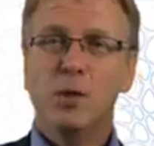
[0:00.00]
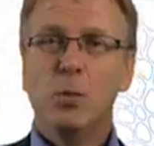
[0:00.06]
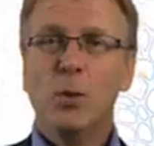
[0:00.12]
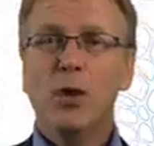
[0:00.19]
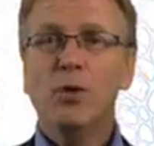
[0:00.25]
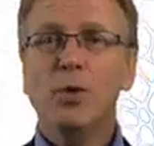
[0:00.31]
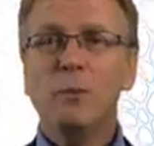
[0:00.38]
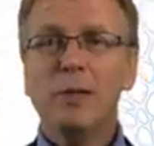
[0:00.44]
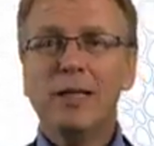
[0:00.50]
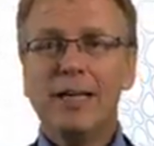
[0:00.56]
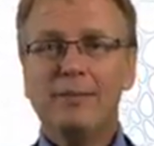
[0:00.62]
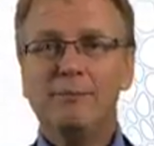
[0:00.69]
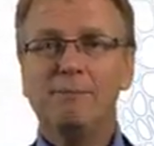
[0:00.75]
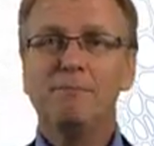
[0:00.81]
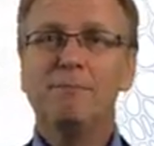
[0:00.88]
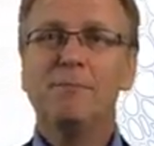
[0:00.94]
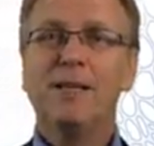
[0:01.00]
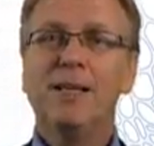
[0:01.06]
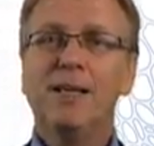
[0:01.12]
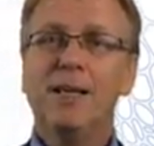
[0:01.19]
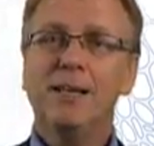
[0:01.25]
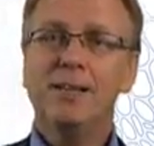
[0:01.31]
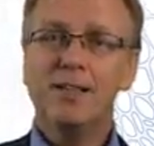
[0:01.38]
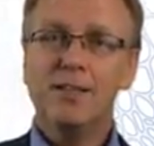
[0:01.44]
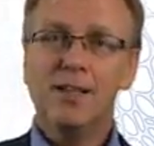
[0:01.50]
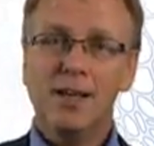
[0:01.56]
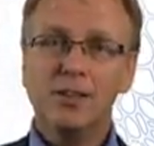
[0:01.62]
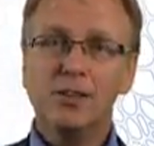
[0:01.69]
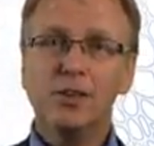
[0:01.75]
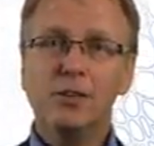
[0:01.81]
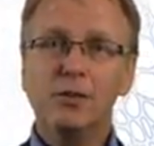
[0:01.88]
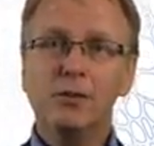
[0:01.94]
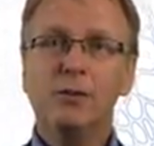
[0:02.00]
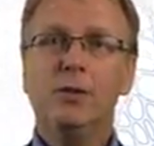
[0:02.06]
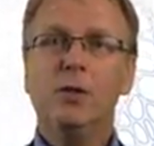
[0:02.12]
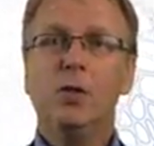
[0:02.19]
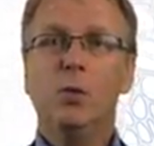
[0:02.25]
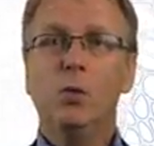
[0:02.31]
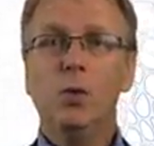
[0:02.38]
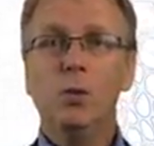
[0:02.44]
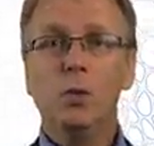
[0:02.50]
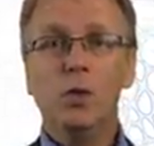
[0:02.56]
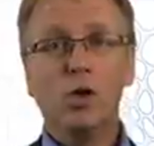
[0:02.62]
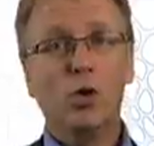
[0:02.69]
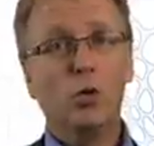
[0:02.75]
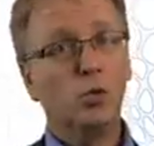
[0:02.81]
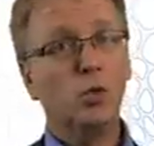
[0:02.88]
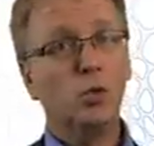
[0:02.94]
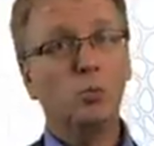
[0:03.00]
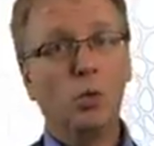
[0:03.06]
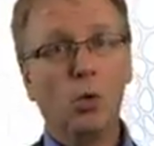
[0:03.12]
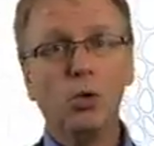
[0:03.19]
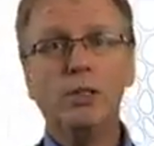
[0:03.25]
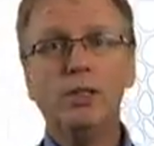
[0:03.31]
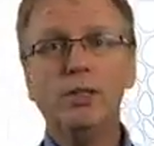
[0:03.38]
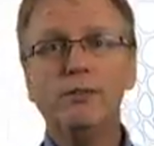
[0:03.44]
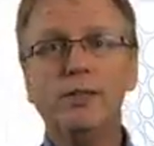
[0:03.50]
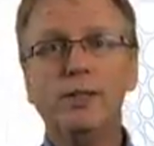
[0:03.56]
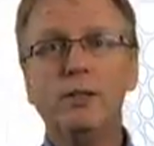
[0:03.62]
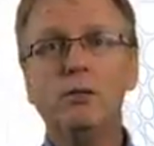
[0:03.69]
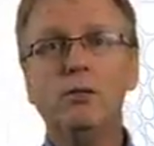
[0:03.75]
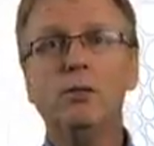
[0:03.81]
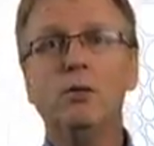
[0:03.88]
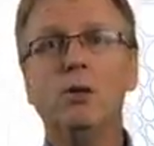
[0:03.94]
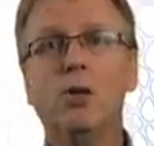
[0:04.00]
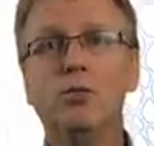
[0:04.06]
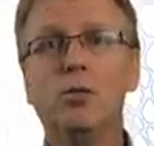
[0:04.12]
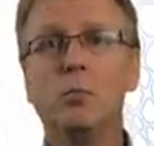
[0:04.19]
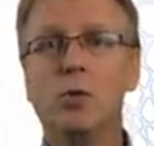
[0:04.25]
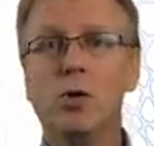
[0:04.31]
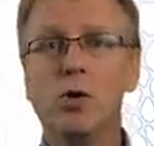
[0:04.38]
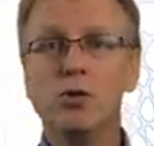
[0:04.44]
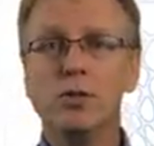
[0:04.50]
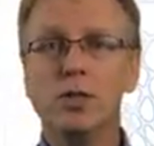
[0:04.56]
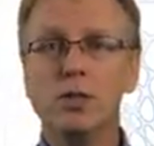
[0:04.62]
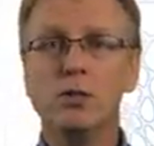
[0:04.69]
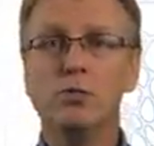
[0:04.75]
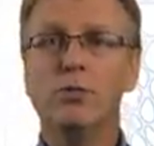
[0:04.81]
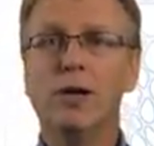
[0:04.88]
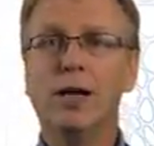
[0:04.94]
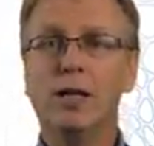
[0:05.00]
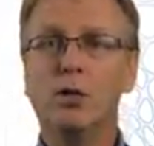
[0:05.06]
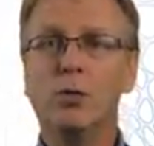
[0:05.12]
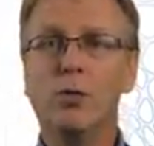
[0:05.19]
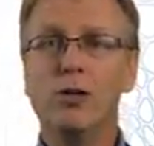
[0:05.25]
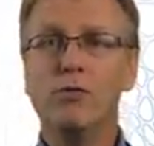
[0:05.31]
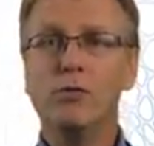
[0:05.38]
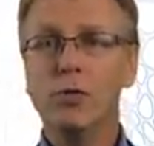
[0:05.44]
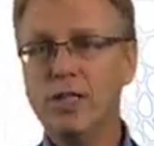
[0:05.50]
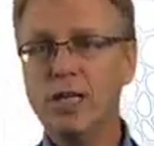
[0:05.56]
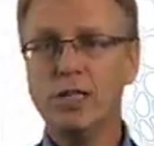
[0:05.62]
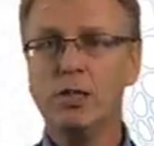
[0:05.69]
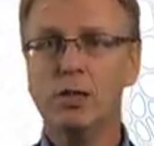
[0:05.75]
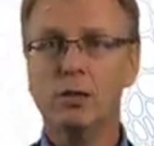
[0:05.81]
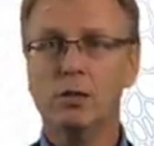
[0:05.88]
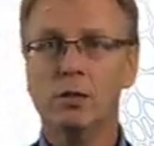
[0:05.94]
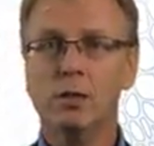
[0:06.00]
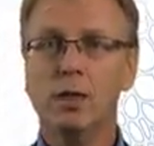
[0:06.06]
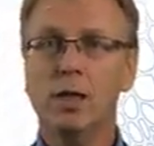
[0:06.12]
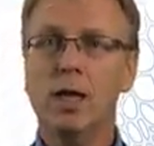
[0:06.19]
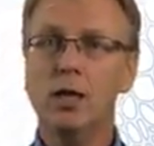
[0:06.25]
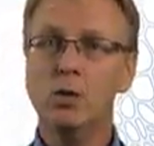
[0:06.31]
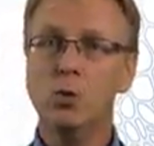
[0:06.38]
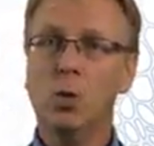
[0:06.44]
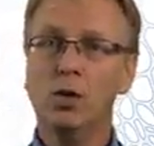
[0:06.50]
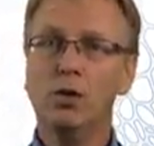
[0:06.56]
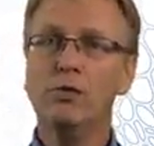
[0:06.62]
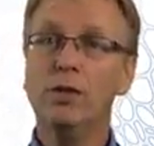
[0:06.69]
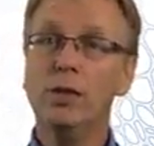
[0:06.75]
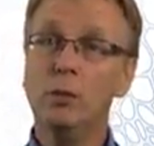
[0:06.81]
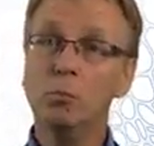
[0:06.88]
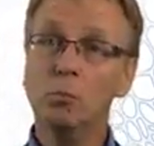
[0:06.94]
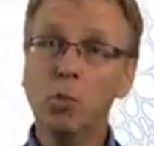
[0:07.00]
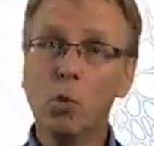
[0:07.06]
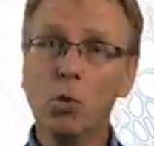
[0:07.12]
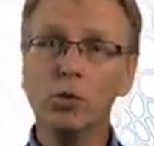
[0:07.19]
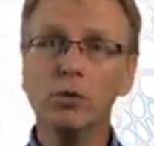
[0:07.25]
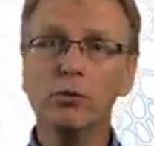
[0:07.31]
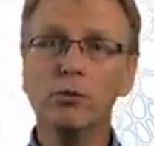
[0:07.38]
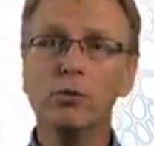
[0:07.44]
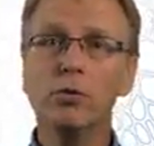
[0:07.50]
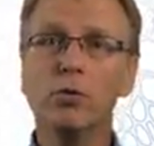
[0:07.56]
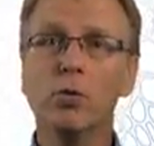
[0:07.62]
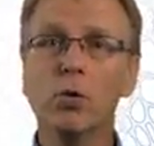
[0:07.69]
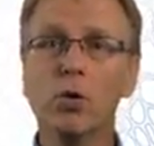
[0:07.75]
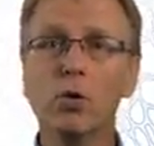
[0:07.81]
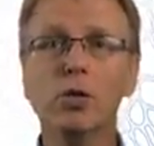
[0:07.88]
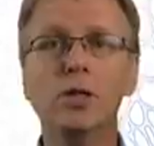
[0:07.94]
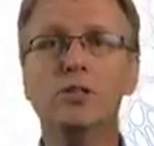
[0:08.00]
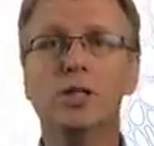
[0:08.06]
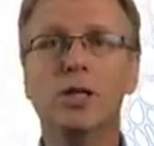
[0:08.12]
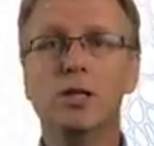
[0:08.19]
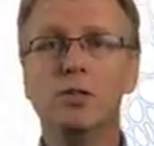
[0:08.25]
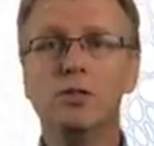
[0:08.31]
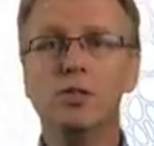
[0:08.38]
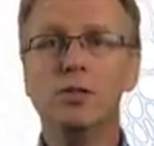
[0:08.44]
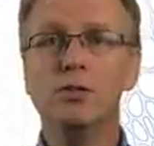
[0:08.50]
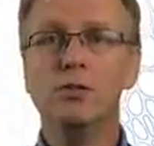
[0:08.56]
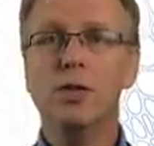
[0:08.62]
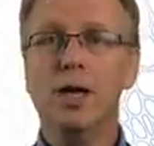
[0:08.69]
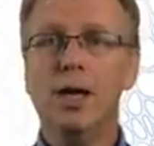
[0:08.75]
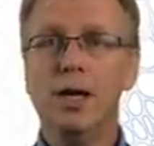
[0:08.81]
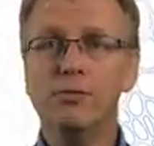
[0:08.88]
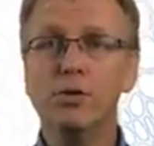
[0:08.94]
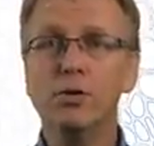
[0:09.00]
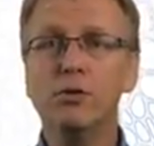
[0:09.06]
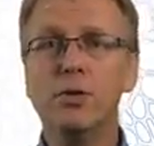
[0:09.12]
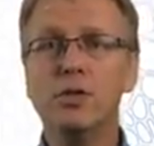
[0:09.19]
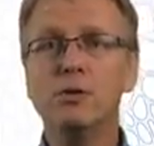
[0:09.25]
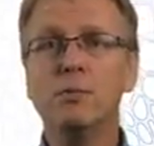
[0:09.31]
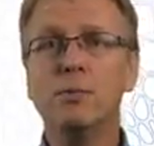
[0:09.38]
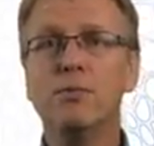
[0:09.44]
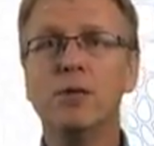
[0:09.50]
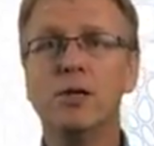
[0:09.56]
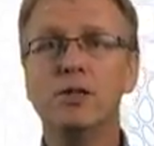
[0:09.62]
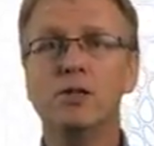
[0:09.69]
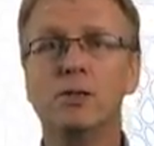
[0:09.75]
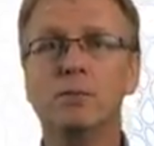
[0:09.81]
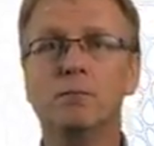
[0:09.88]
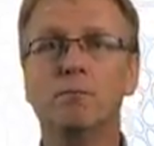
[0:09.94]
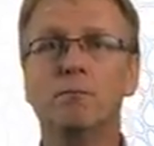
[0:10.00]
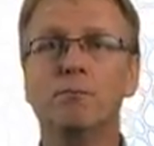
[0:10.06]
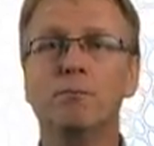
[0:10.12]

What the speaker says: Welcome again. In this lecture, we will go into more detail of the process of allograft rejection as one of the important early challenges after transplantation.